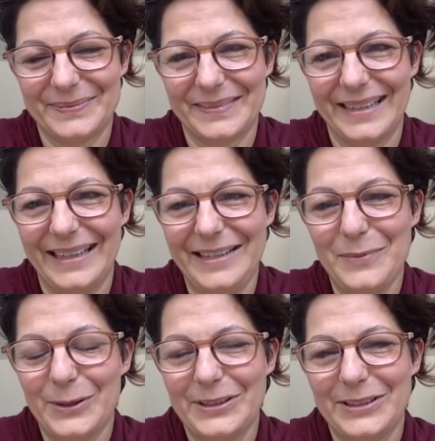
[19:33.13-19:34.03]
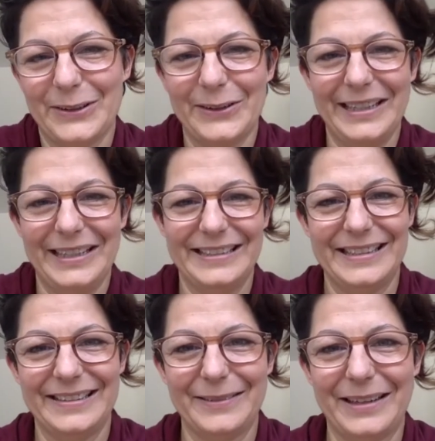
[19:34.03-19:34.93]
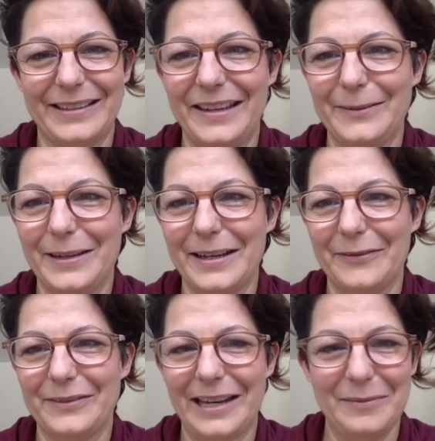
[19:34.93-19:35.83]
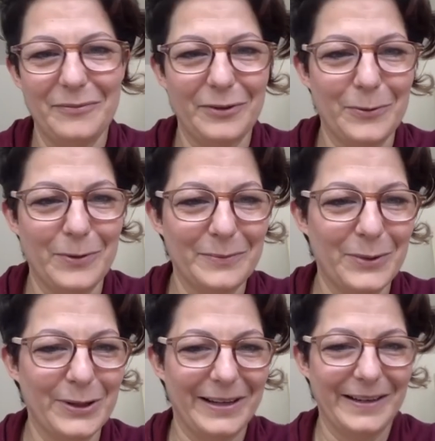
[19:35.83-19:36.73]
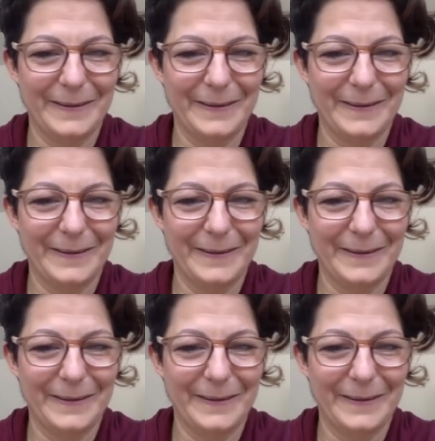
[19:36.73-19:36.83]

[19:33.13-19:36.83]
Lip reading: Any more stories? I think we have time for one more.